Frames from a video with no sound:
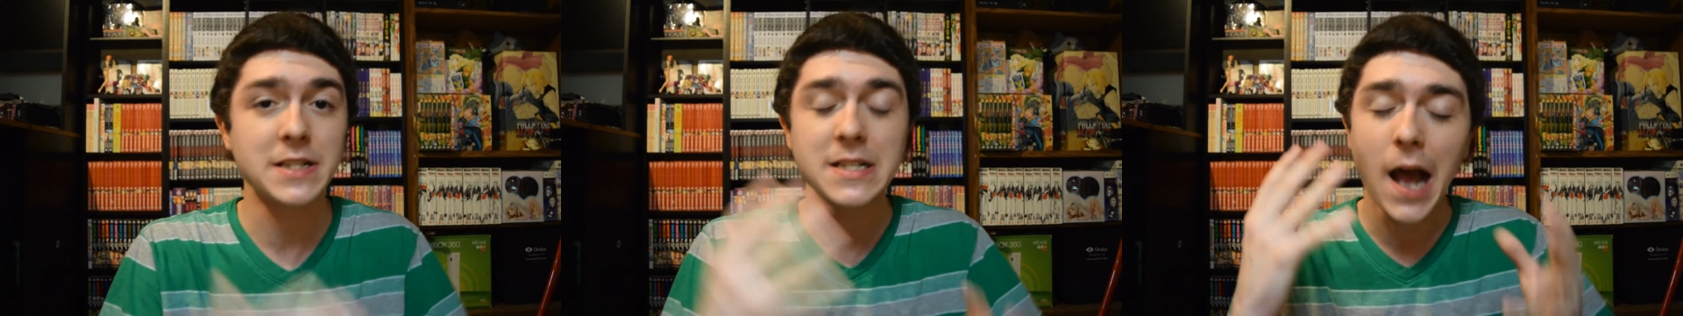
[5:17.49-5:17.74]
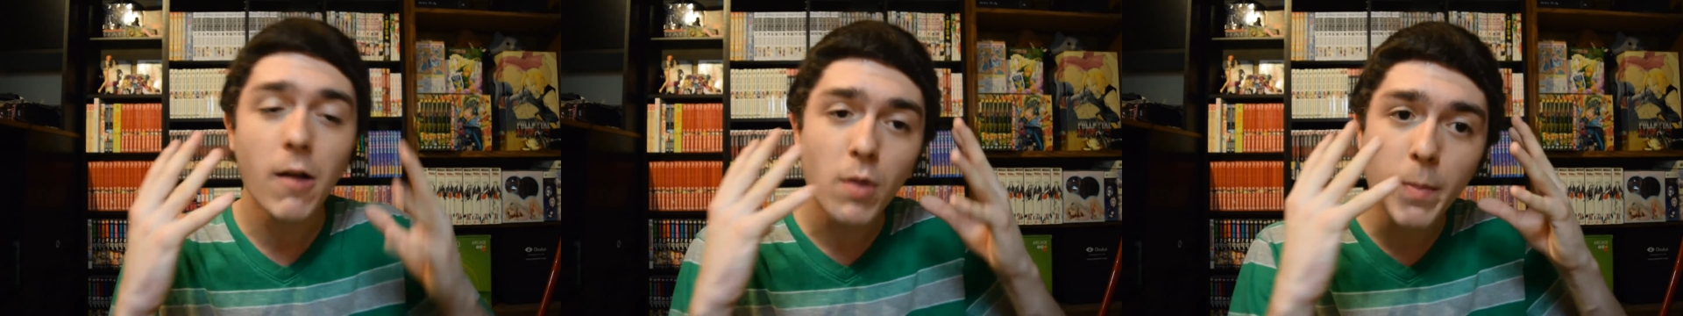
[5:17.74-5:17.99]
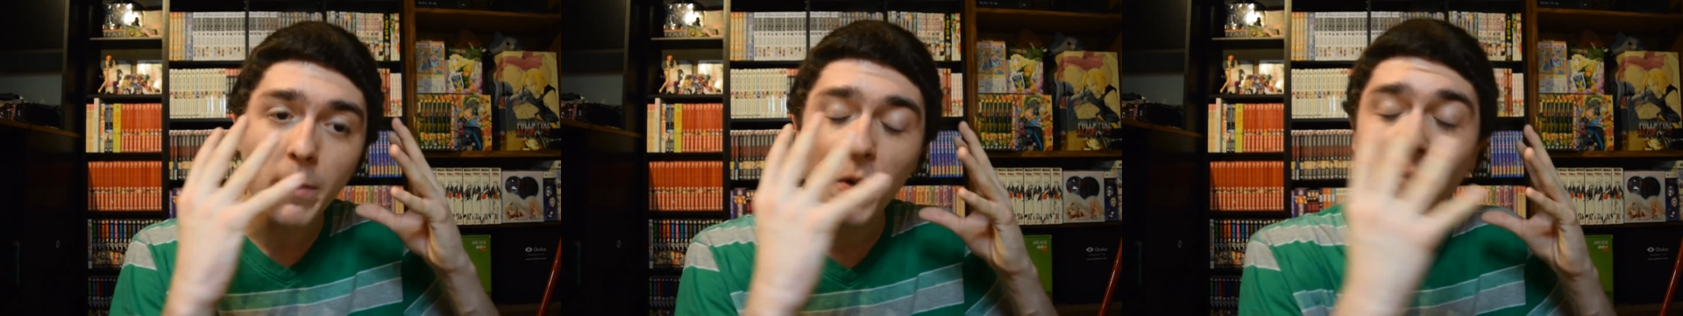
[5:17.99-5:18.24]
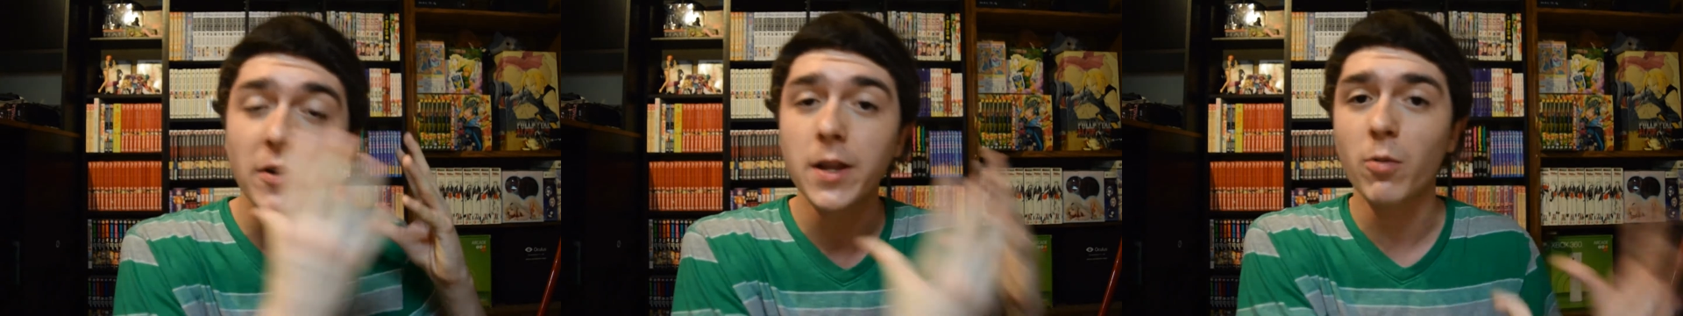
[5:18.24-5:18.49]
because I
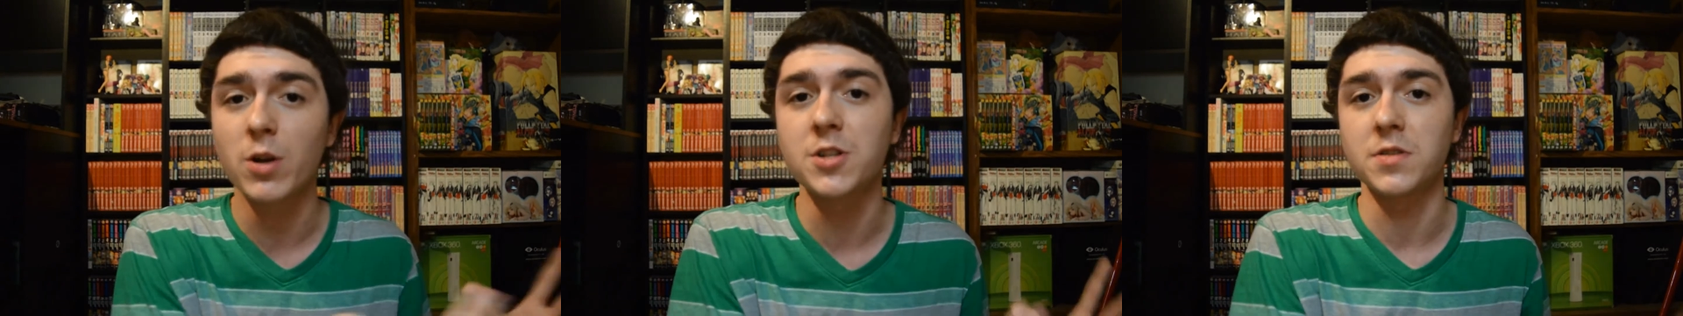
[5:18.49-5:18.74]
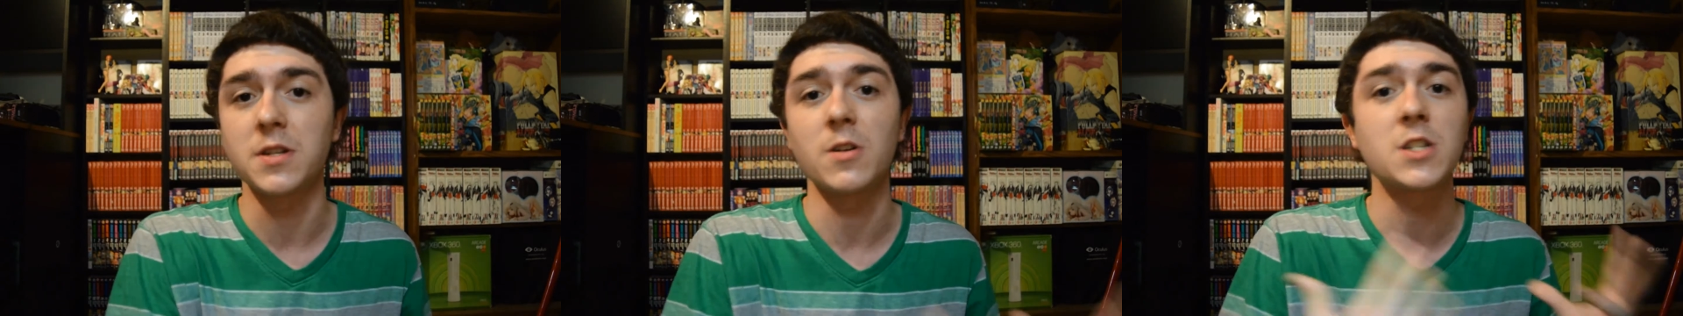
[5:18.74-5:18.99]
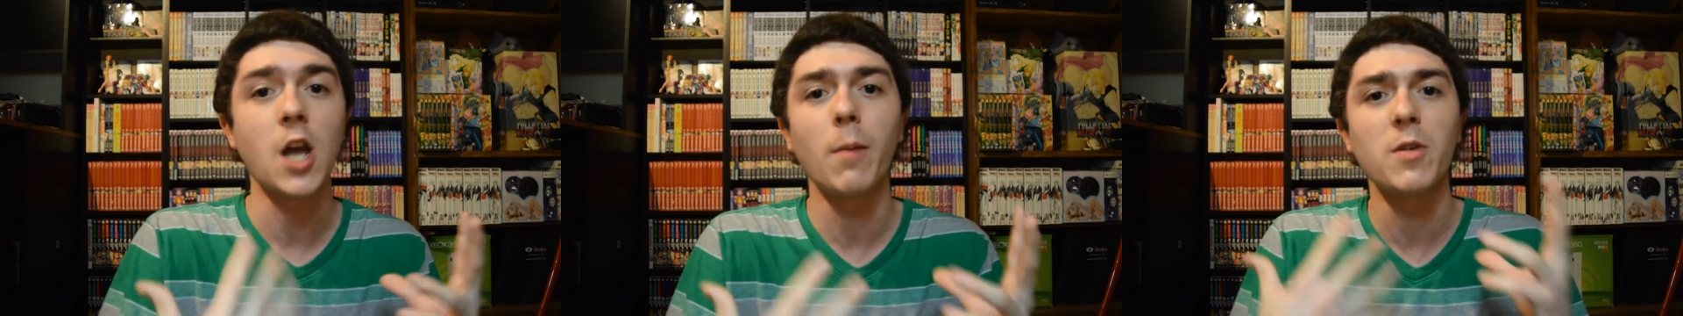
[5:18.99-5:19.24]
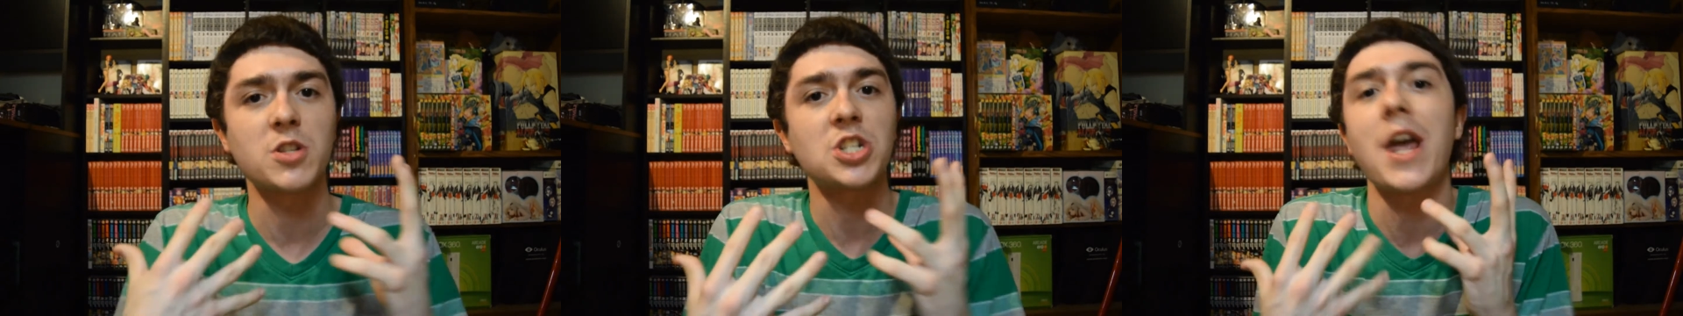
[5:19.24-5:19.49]
remember from the original series,
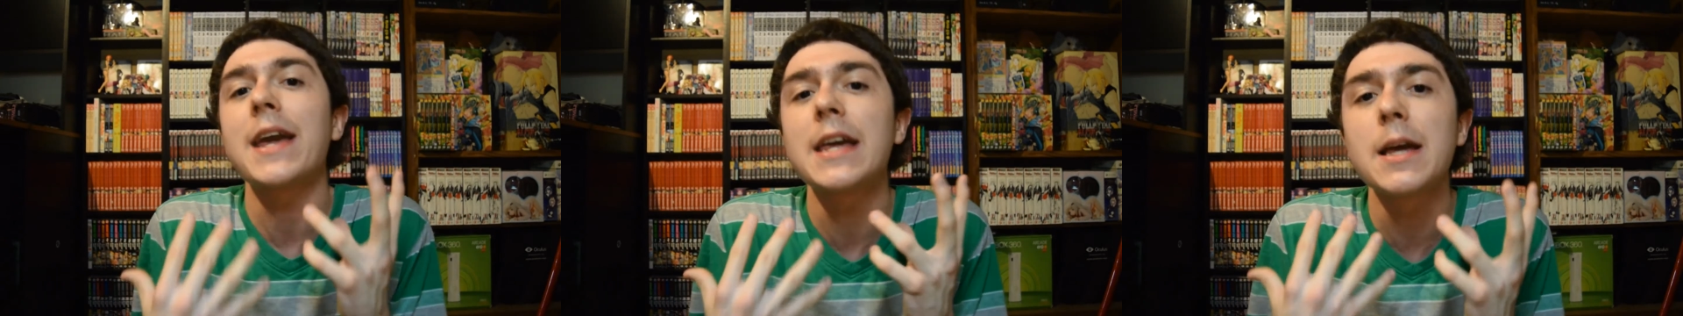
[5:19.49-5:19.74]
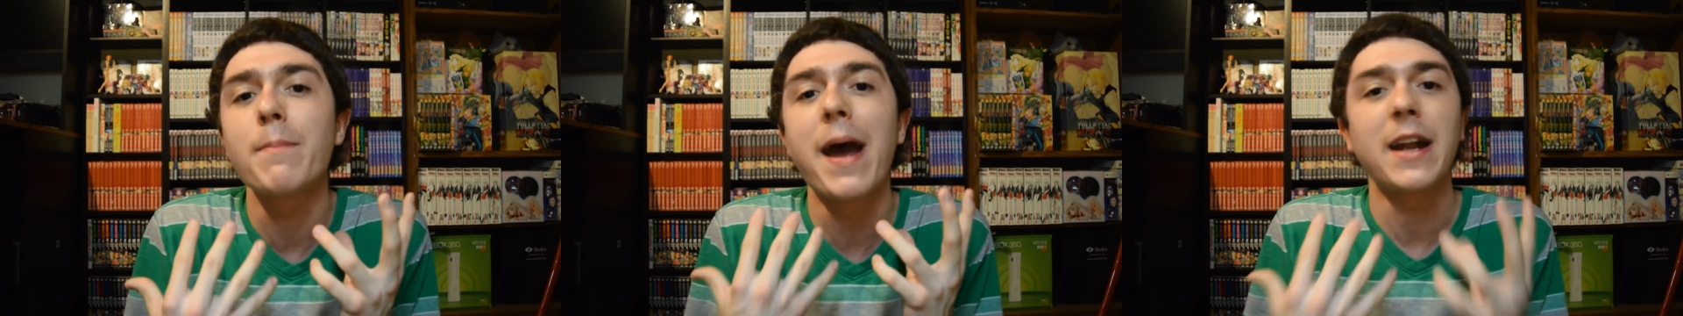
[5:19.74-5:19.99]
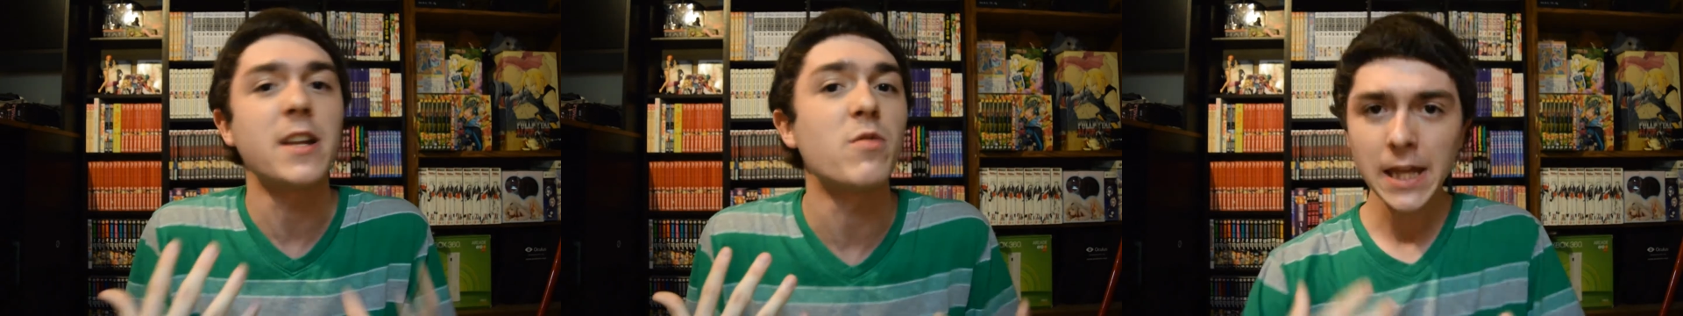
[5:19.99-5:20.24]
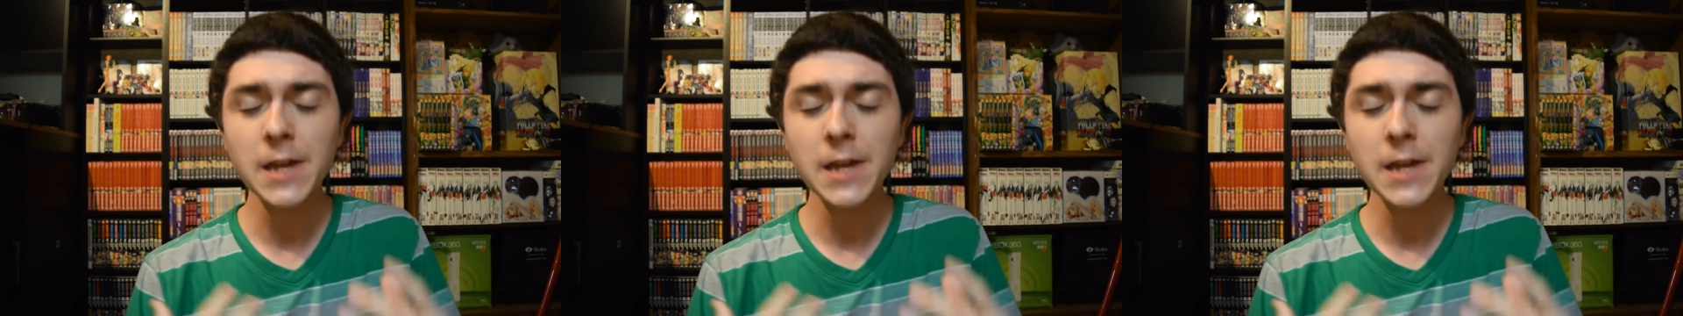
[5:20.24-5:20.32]
Kiyoma was shaking in bed and he,